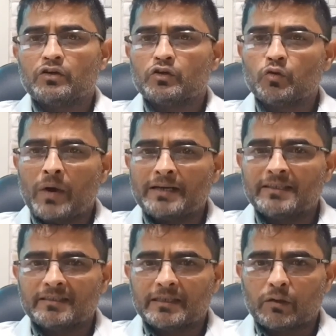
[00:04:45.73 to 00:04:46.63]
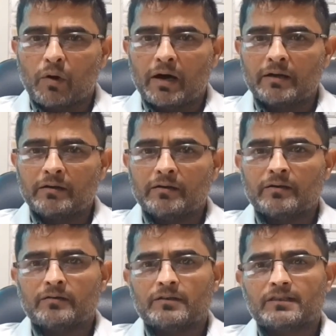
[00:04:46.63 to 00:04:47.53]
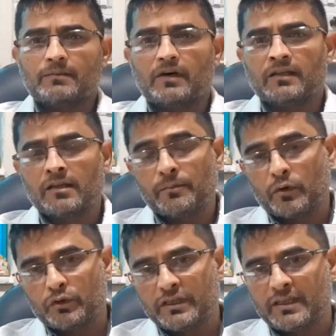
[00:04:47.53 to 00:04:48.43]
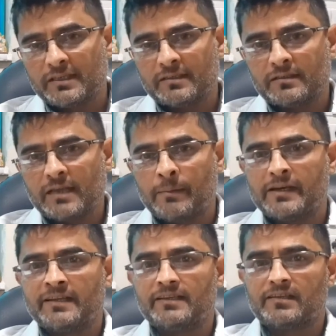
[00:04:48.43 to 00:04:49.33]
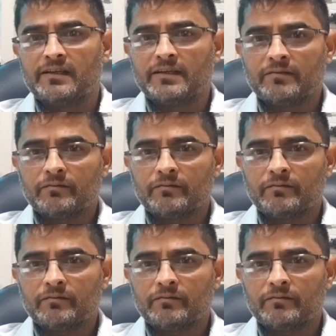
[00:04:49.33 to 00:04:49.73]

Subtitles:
You might just require some other procedures simultaneously.